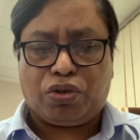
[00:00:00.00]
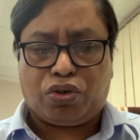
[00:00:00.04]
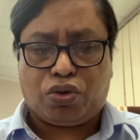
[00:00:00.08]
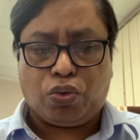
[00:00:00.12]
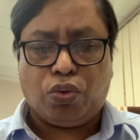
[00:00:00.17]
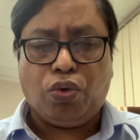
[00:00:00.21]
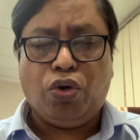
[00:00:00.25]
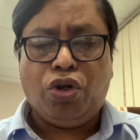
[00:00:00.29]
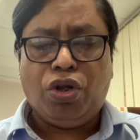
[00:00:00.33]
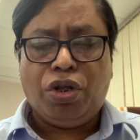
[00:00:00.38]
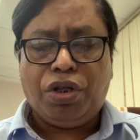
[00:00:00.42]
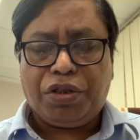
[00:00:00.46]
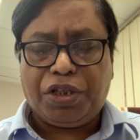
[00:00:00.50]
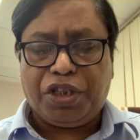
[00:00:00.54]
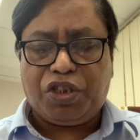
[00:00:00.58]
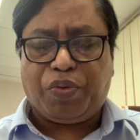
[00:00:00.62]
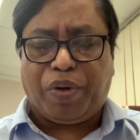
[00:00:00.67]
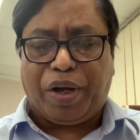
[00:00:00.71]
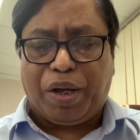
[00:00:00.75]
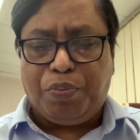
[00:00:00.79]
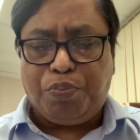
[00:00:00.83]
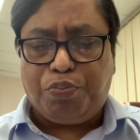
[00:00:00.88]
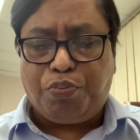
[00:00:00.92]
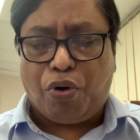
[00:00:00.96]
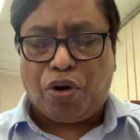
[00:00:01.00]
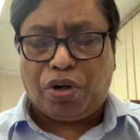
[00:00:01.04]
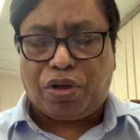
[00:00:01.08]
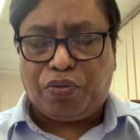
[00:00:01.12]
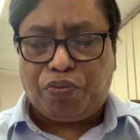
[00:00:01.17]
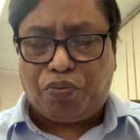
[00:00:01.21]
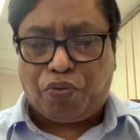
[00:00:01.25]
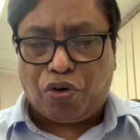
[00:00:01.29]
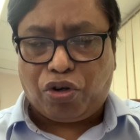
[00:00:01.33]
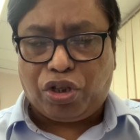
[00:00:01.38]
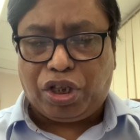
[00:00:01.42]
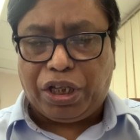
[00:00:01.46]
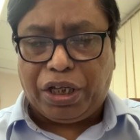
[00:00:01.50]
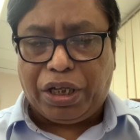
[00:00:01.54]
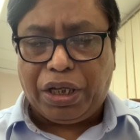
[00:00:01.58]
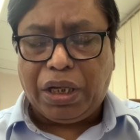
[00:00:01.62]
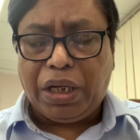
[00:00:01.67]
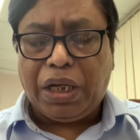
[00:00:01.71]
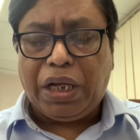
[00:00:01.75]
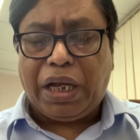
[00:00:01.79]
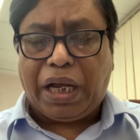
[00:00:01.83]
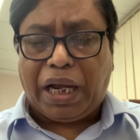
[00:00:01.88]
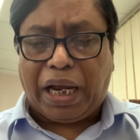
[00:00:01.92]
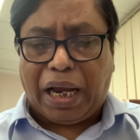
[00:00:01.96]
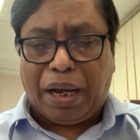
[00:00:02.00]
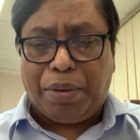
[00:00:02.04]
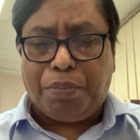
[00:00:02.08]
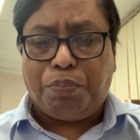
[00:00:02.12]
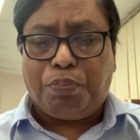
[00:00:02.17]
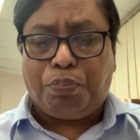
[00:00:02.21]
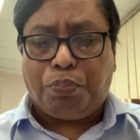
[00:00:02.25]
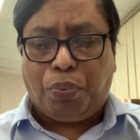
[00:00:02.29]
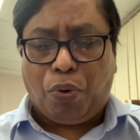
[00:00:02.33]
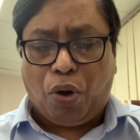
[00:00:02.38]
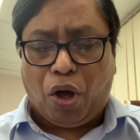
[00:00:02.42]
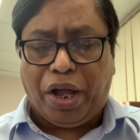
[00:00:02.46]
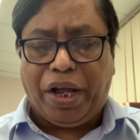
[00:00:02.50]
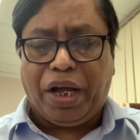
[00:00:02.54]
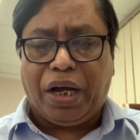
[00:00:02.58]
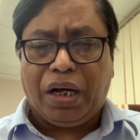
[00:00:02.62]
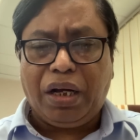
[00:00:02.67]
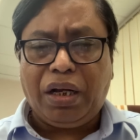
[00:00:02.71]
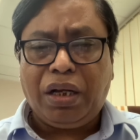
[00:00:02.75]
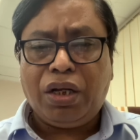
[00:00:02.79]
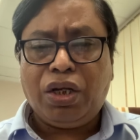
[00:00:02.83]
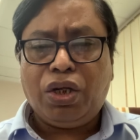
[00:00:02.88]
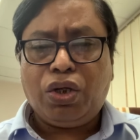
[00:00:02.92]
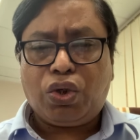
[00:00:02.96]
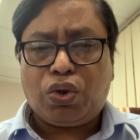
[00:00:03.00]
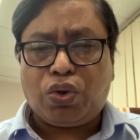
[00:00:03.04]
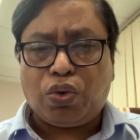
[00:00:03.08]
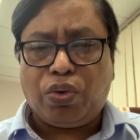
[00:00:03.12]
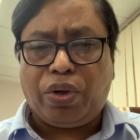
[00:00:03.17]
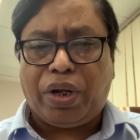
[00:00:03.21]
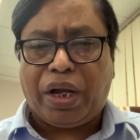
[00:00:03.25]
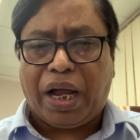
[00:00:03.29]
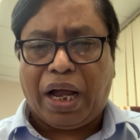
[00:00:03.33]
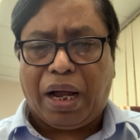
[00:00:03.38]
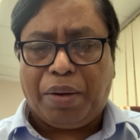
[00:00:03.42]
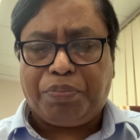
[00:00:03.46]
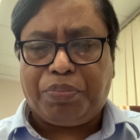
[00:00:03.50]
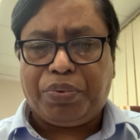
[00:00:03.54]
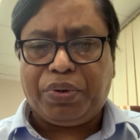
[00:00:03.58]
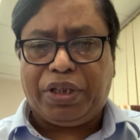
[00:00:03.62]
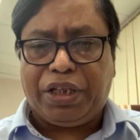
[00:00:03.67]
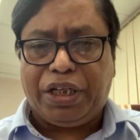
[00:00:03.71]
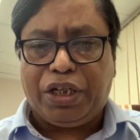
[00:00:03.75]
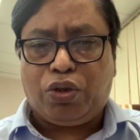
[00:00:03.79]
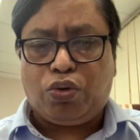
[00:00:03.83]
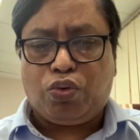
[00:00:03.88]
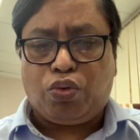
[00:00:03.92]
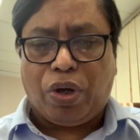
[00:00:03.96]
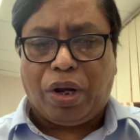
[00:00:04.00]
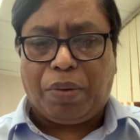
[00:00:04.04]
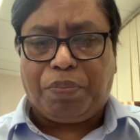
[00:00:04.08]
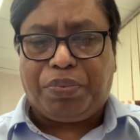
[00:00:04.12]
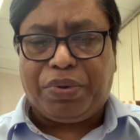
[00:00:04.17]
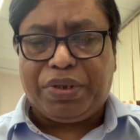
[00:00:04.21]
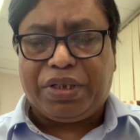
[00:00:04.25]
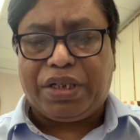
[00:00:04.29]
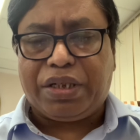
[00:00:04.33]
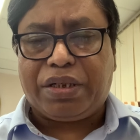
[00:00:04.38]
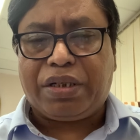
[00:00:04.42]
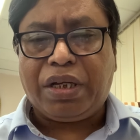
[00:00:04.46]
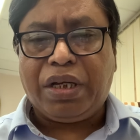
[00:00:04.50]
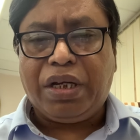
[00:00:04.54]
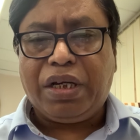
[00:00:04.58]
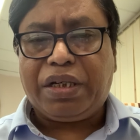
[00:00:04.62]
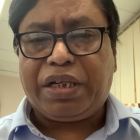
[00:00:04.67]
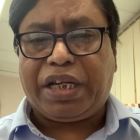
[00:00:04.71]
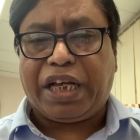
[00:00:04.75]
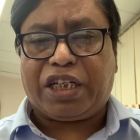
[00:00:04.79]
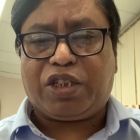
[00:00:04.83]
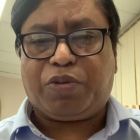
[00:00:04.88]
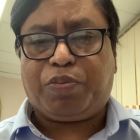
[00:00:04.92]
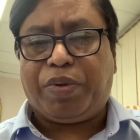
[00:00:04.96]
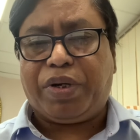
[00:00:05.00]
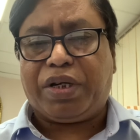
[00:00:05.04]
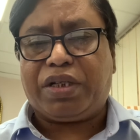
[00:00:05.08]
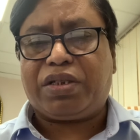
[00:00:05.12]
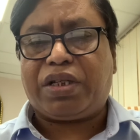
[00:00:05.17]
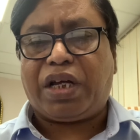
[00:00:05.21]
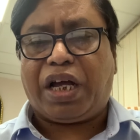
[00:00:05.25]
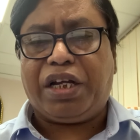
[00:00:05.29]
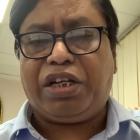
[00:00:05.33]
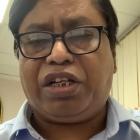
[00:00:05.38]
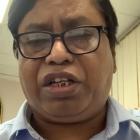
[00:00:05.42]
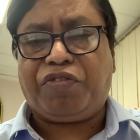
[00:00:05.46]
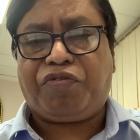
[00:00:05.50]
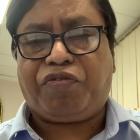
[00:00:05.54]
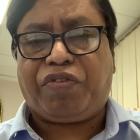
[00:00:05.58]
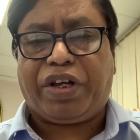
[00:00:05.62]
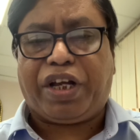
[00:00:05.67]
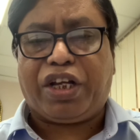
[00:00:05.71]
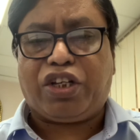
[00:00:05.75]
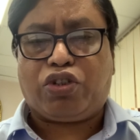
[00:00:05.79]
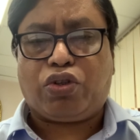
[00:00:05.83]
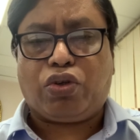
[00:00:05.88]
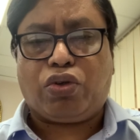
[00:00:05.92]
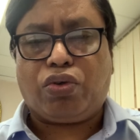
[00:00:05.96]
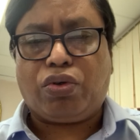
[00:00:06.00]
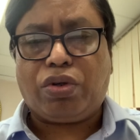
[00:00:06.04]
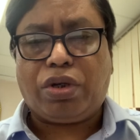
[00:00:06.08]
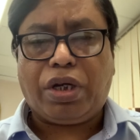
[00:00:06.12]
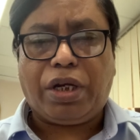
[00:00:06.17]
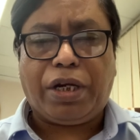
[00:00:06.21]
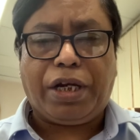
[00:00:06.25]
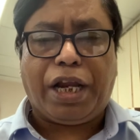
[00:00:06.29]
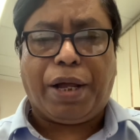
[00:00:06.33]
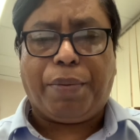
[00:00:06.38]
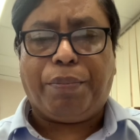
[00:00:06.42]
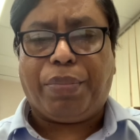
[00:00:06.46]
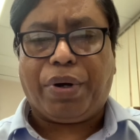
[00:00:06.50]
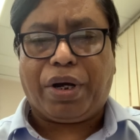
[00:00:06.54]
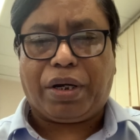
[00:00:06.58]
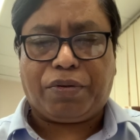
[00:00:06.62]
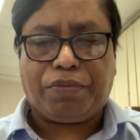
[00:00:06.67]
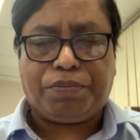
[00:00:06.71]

So this is very important for the employer to have the 12-digit taxpayer's identification number.